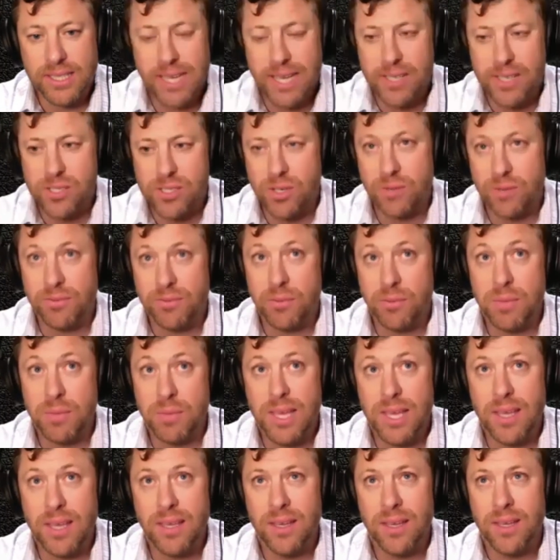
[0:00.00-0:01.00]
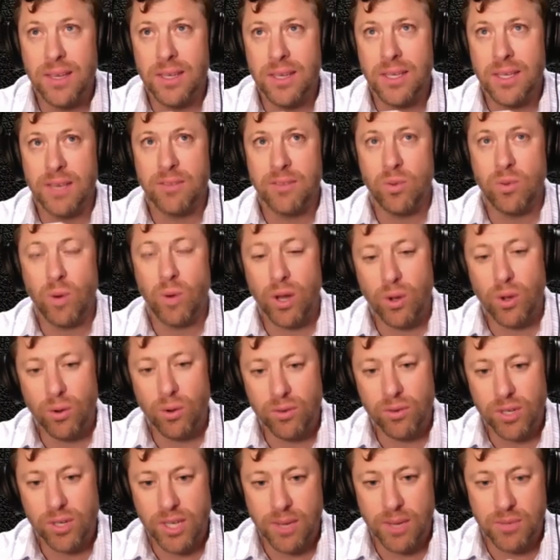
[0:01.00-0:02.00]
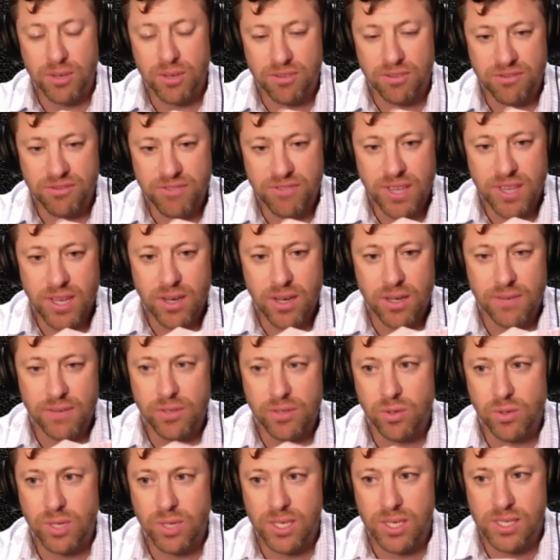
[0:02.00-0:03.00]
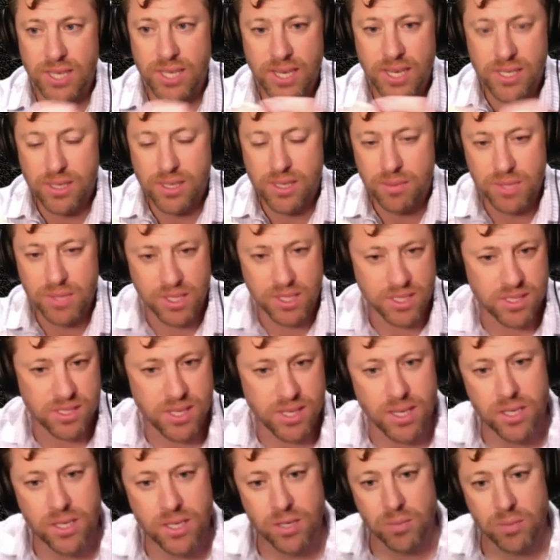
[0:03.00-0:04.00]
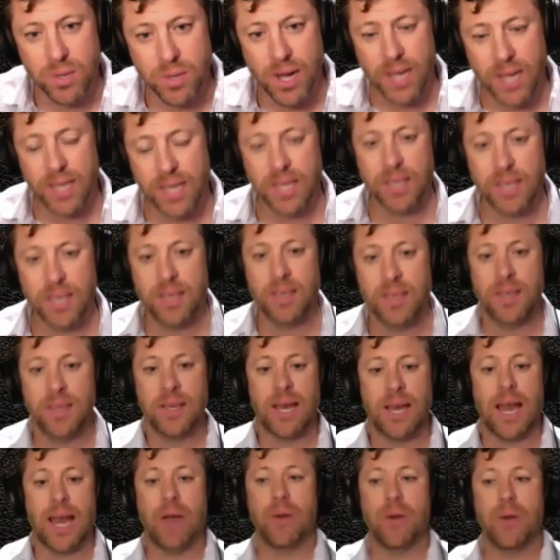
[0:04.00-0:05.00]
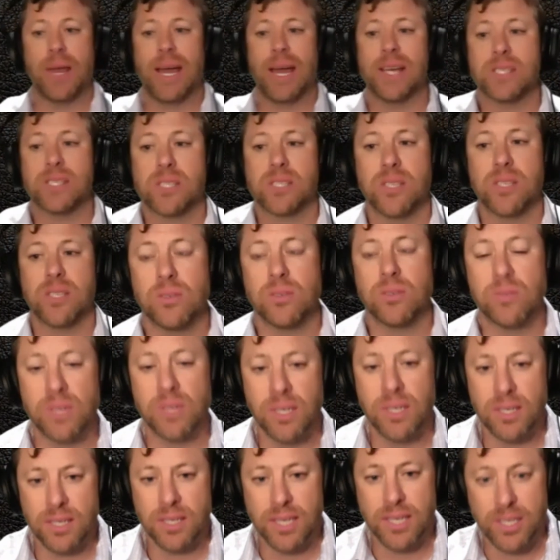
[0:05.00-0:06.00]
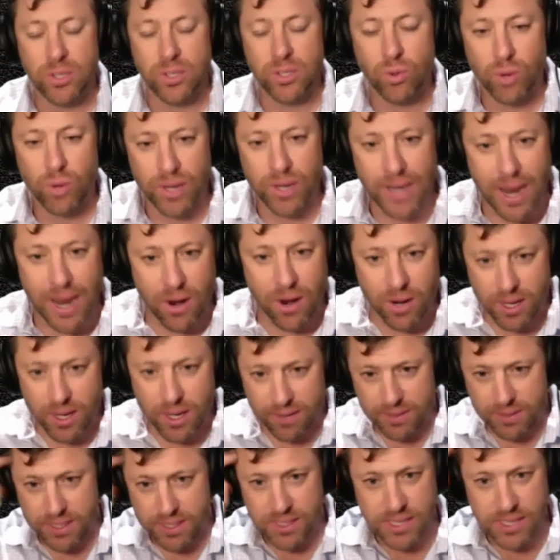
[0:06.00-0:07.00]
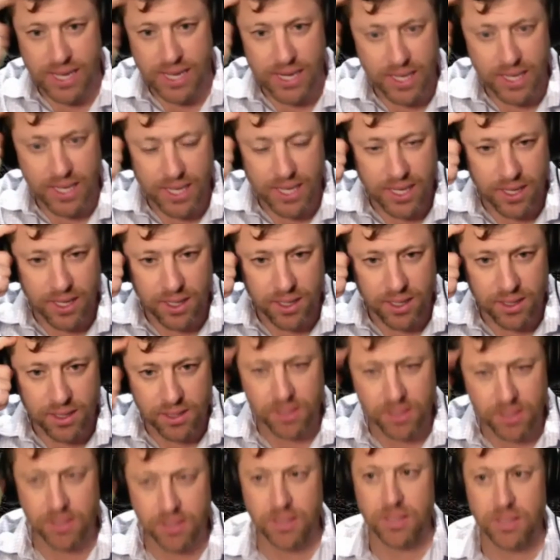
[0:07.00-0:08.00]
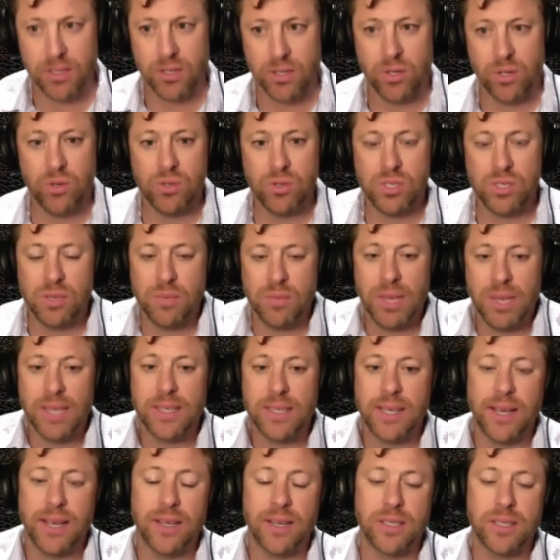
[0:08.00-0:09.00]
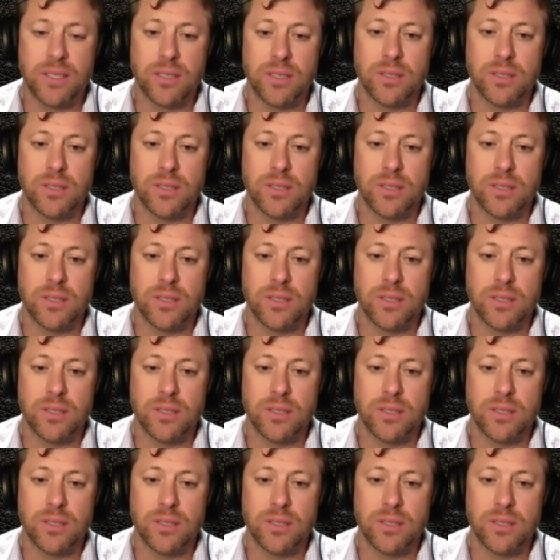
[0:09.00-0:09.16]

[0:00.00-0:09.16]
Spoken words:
So for me, if you want to overcome your fear, if you're going to take something and stick it in your pocket, I would ask you in your narrative inside of here, who's the main character?